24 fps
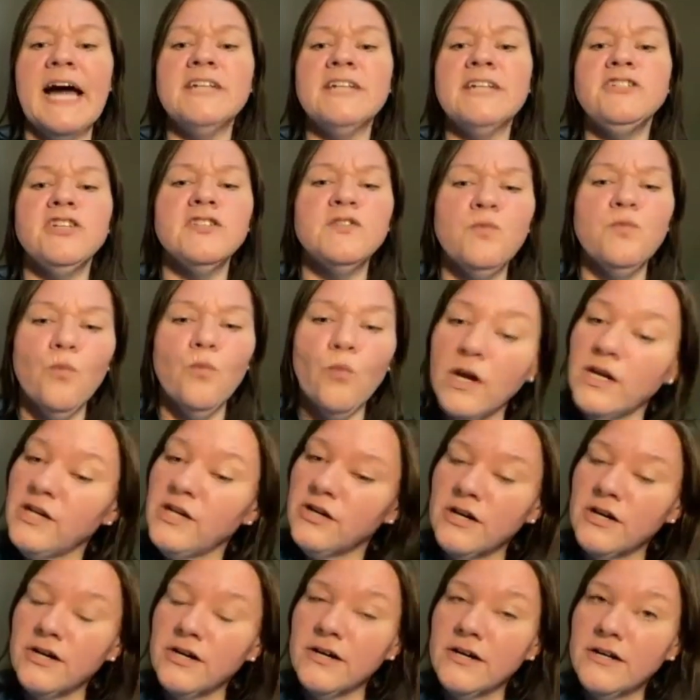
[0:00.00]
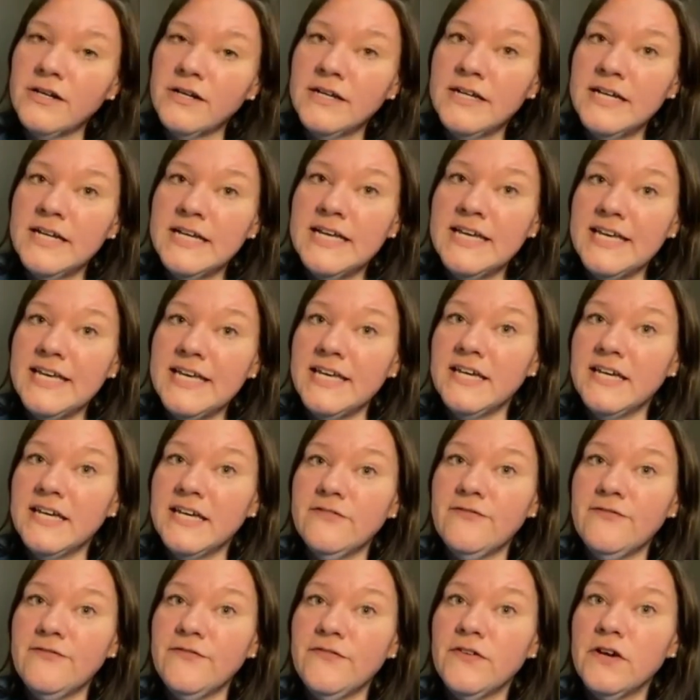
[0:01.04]
And I just wonder
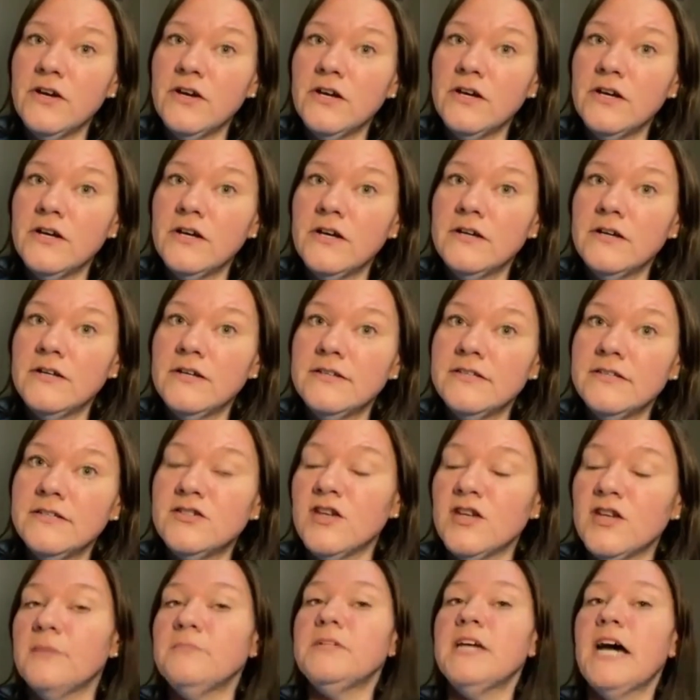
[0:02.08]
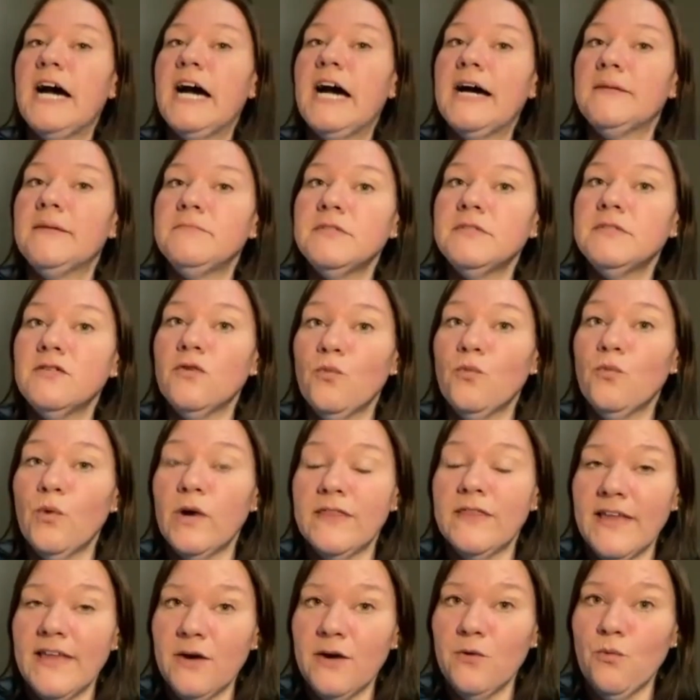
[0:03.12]
if sometimes
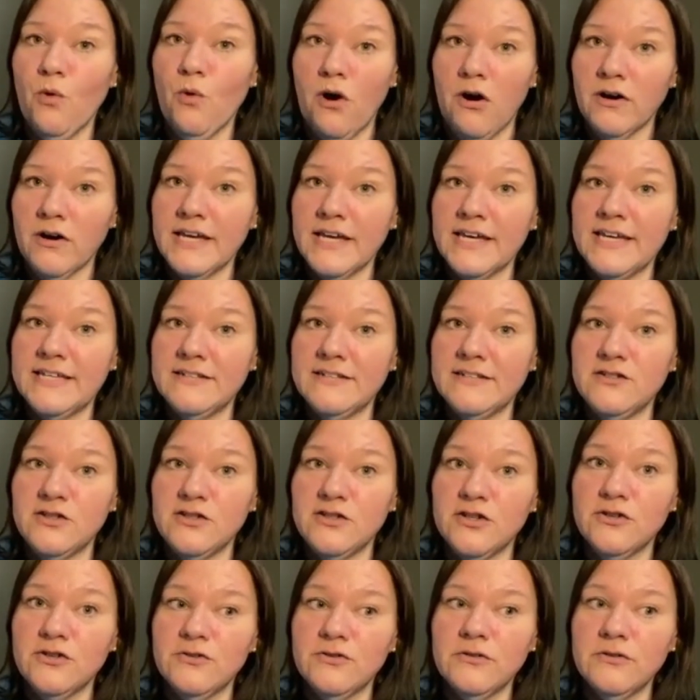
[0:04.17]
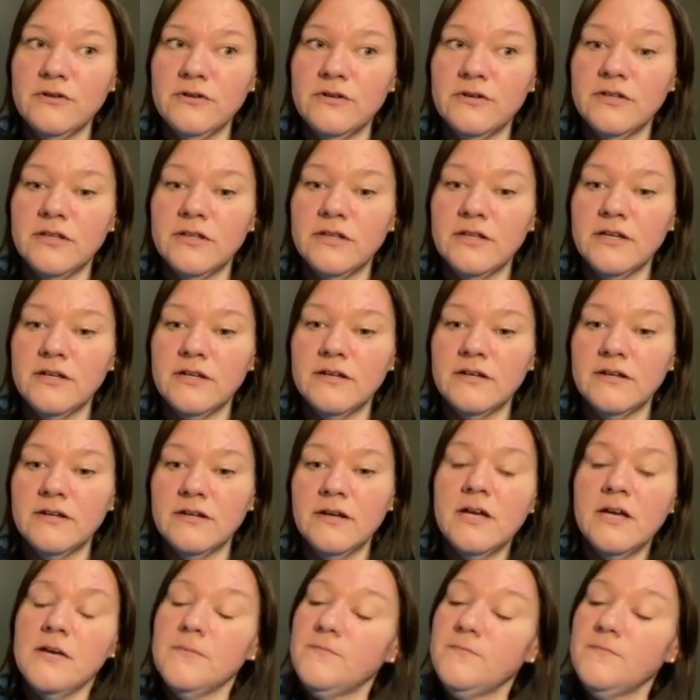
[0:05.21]
when they walk into,
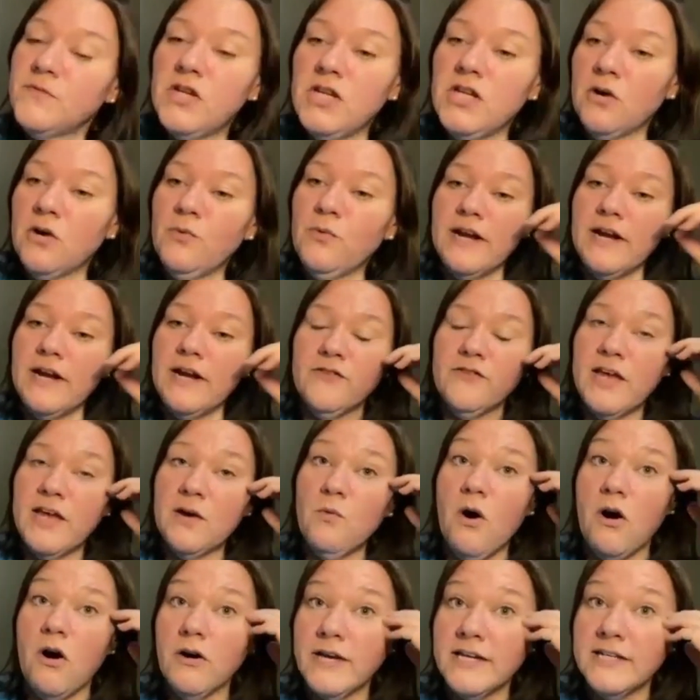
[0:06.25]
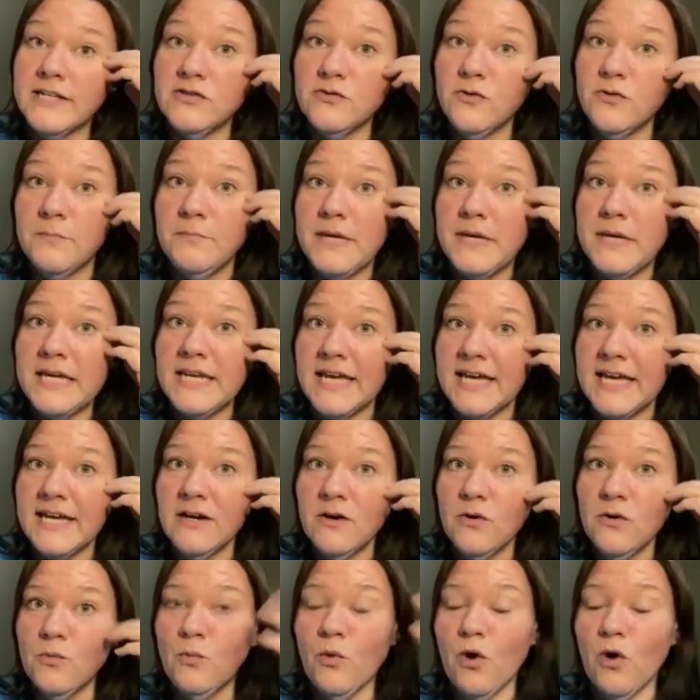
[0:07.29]
whenever they walk into a
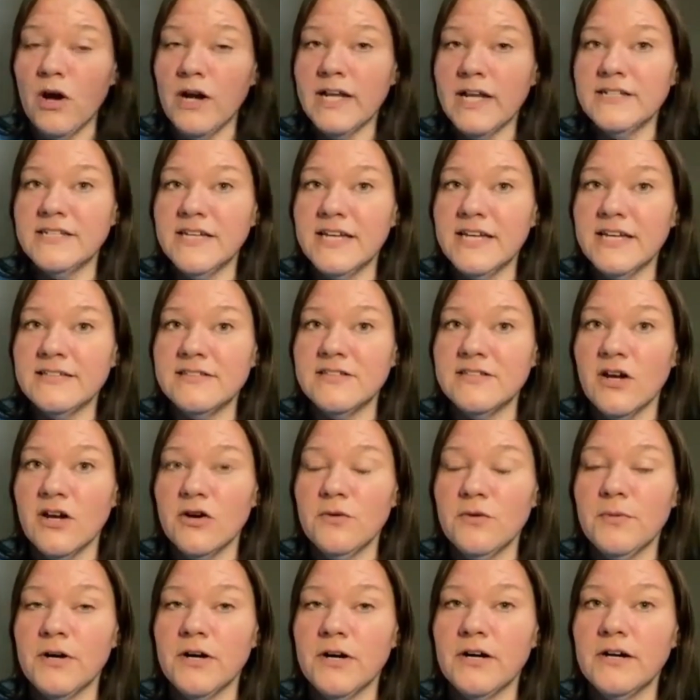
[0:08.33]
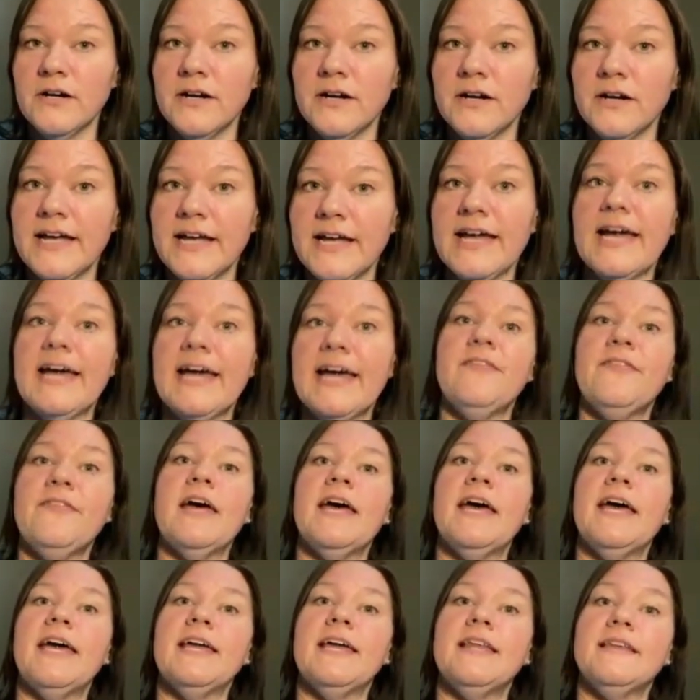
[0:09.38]
meeting wanting to get sober, and
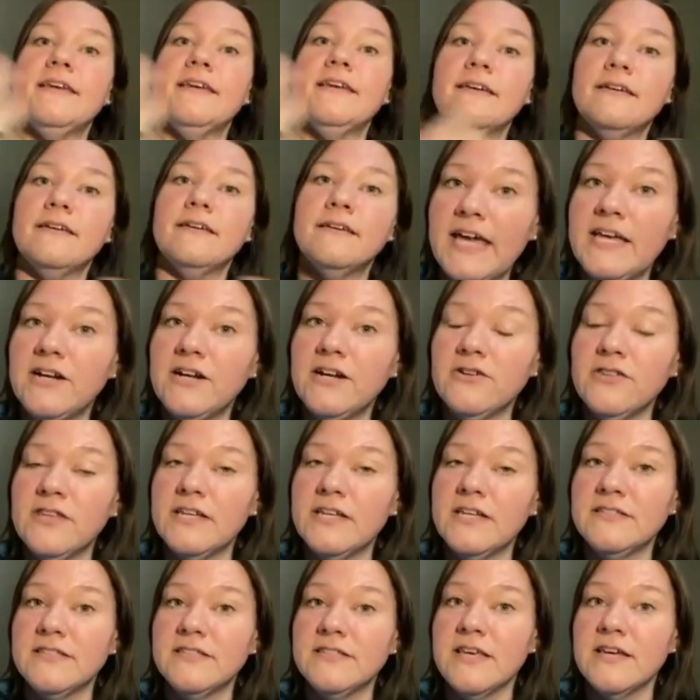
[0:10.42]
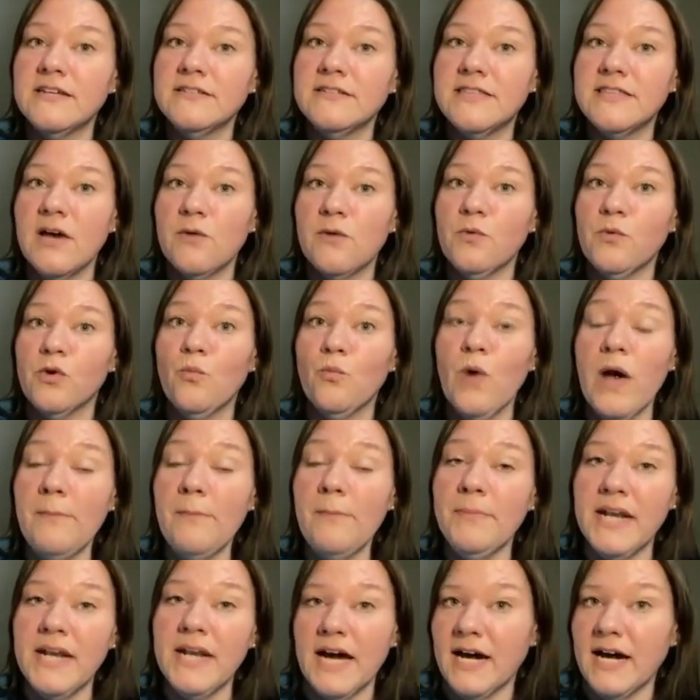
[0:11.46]
then they hear these things that were
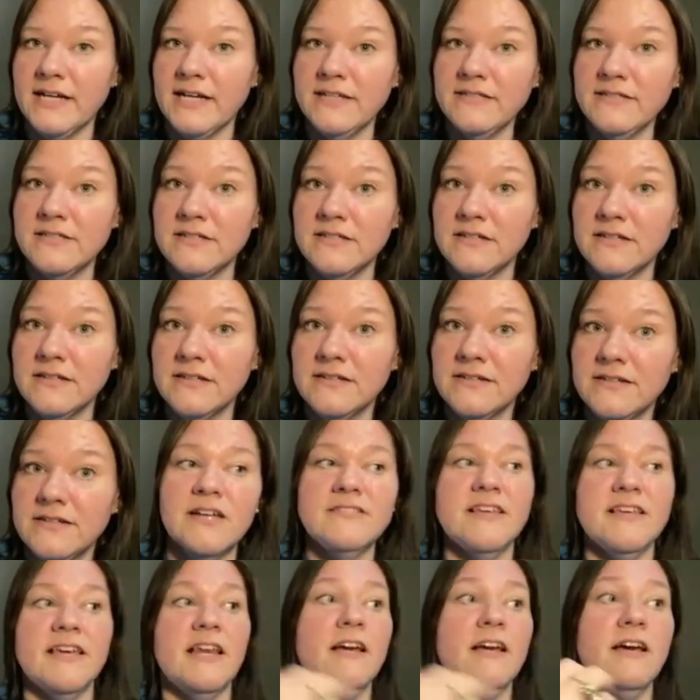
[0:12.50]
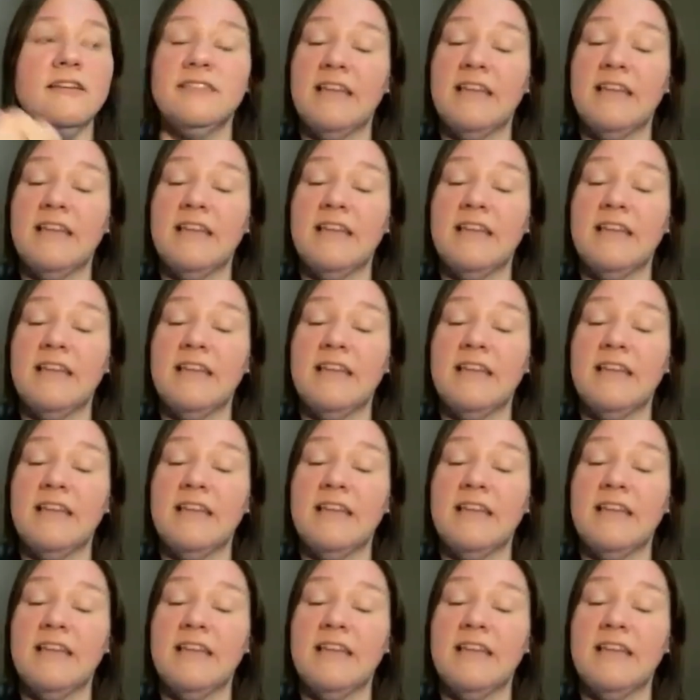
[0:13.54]
weaponized, because